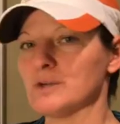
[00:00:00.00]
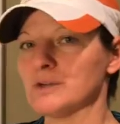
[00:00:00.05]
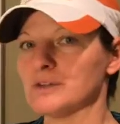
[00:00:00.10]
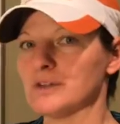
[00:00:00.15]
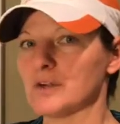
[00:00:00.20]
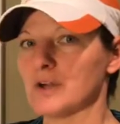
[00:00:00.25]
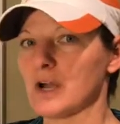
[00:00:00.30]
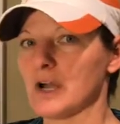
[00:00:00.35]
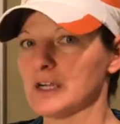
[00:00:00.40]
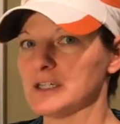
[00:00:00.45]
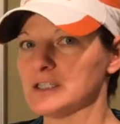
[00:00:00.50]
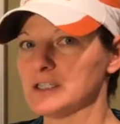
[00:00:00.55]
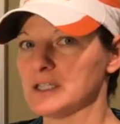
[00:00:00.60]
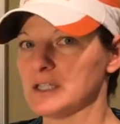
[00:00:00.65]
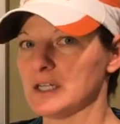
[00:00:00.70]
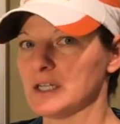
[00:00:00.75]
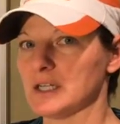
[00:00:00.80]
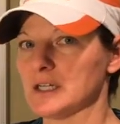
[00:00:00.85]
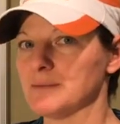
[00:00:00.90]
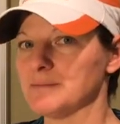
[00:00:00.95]
with your
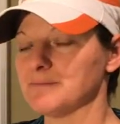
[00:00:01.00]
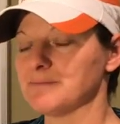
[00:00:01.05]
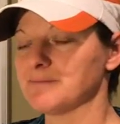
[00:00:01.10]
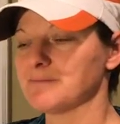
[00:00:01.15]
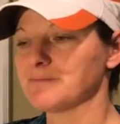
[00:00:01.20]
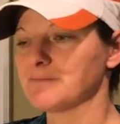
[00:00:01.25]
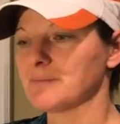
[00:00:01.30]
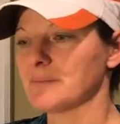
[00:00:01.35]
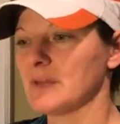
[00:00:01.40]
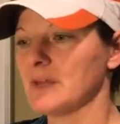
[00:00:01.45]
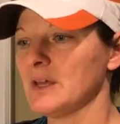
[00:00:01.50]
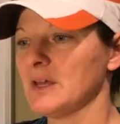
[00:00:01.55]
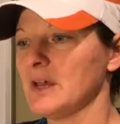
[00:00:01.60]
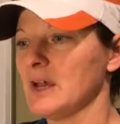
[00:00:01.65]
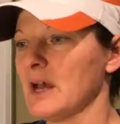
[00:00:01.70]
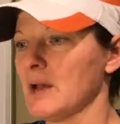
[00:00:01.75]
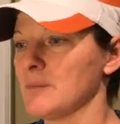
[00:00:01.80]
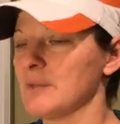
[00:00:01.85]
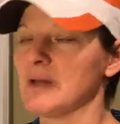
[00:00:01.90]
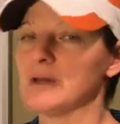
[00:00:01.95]
IT.
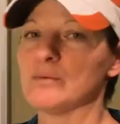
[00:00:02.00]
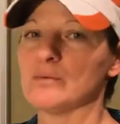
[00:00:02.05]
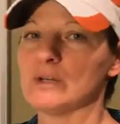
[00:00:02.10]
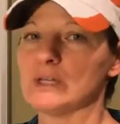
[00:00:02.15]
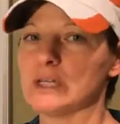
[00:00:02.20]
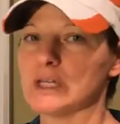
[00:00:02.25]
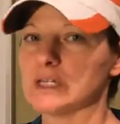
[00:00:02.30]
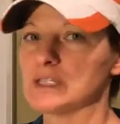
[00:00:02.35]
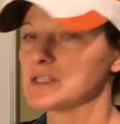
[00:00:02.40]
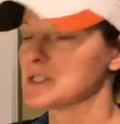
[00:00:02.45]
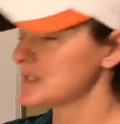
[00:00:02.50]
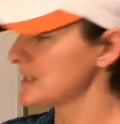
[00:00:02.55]
I bet we get